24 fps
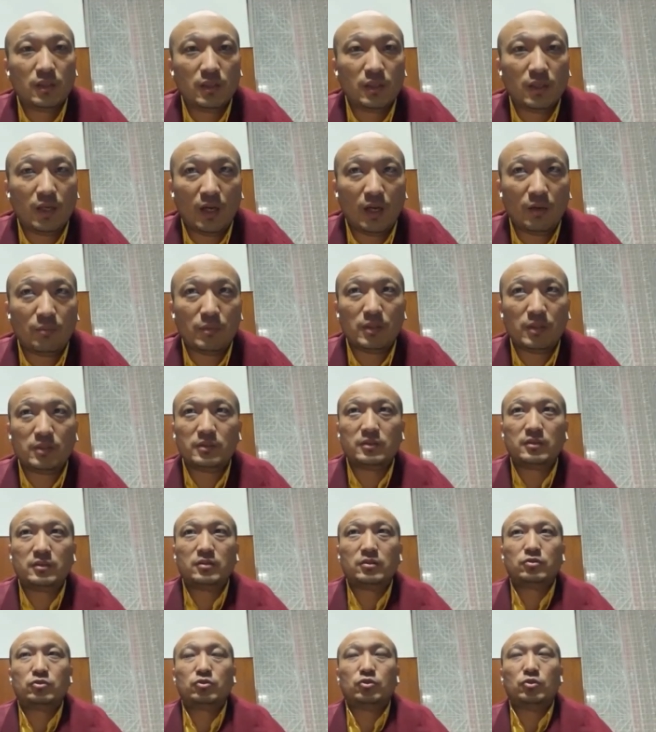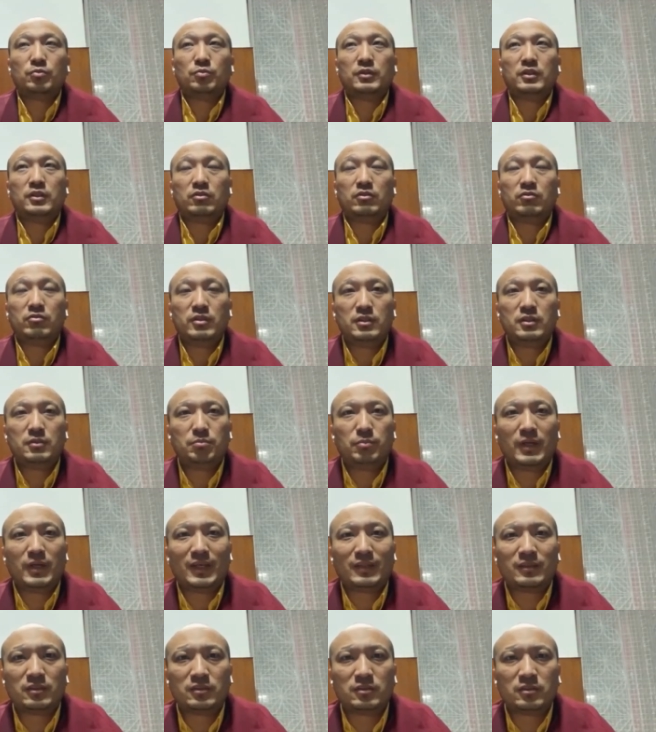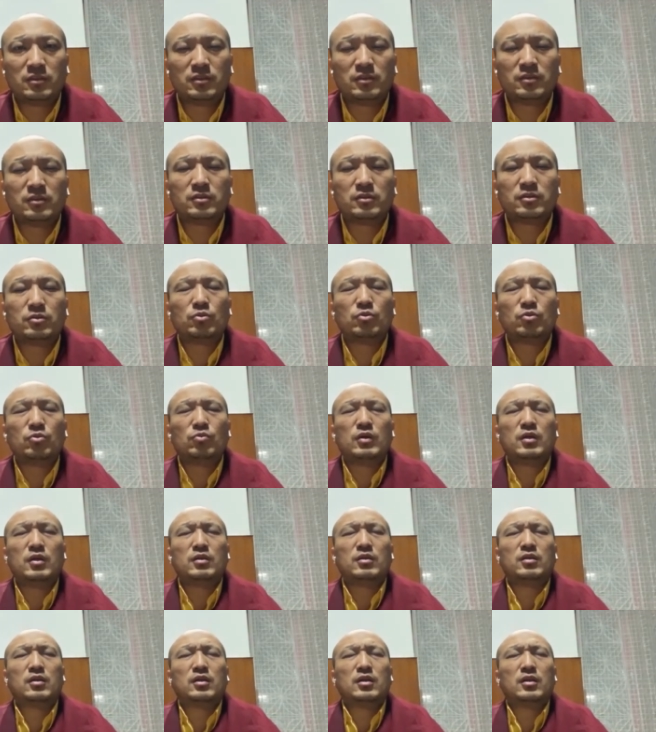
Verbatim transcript: lamas, so many great practitioners who were